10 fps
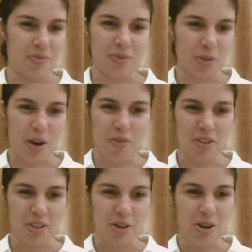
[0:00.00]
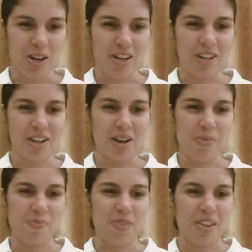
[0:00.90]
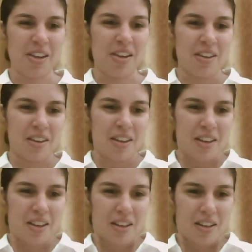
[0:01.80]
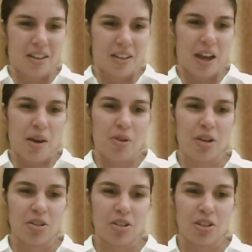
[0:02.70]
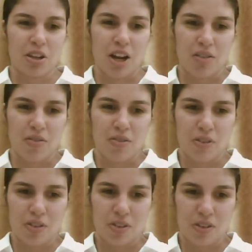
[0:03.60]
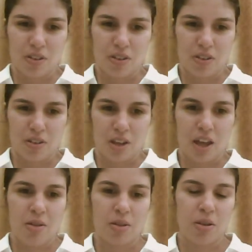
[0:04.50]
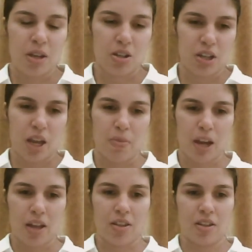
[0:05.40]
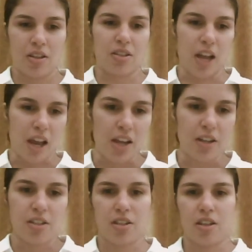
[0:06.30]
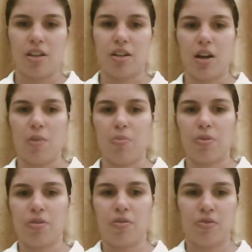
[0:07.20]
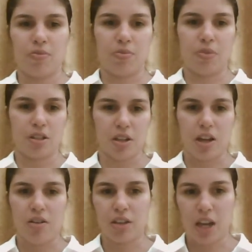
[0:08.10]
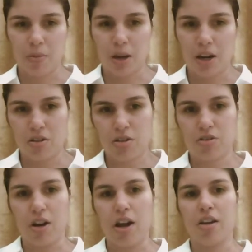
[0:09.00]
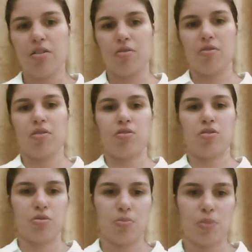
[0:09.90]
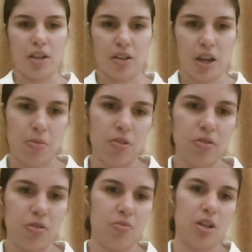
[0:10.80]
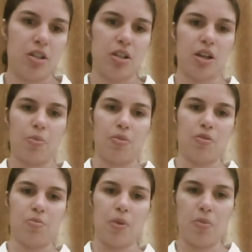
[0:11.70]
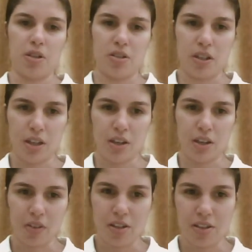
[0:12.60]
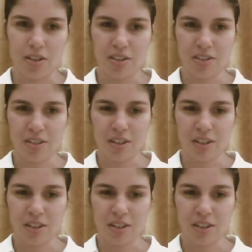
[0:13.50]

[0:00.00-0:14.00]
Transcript: forever, and yeah, we got to kind of the issue came out in the States, and then a couple of months later it came out in Australia, and Jordan Bass came over and we did a couple of publicity events, and